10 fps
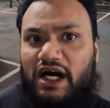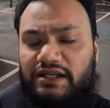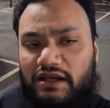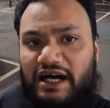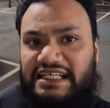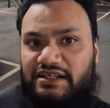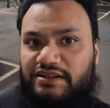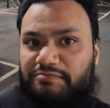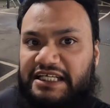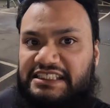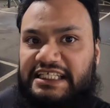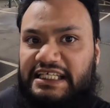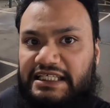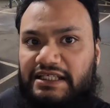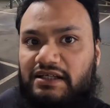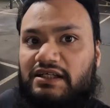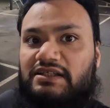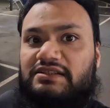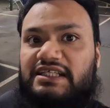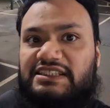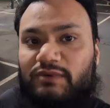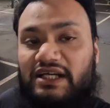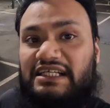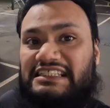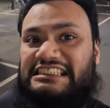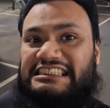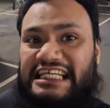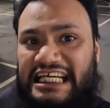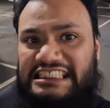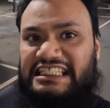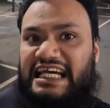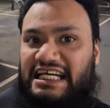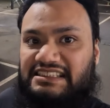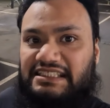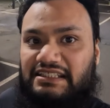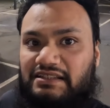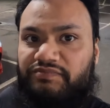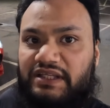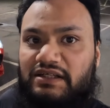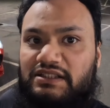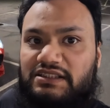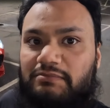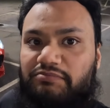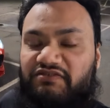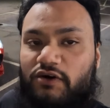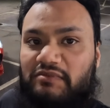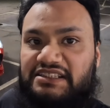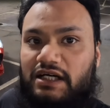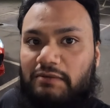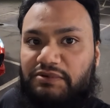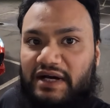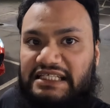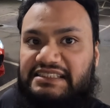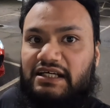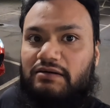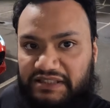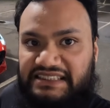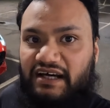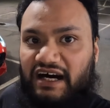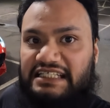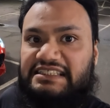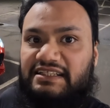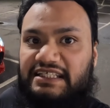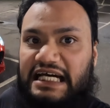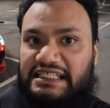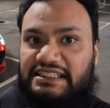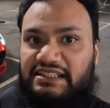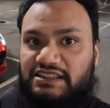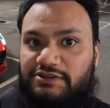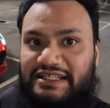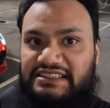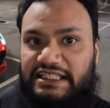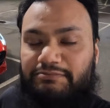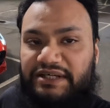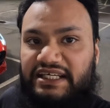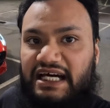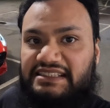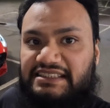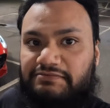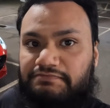unlike the BDE, this one did get some performance upgrades besides the added 20 PS.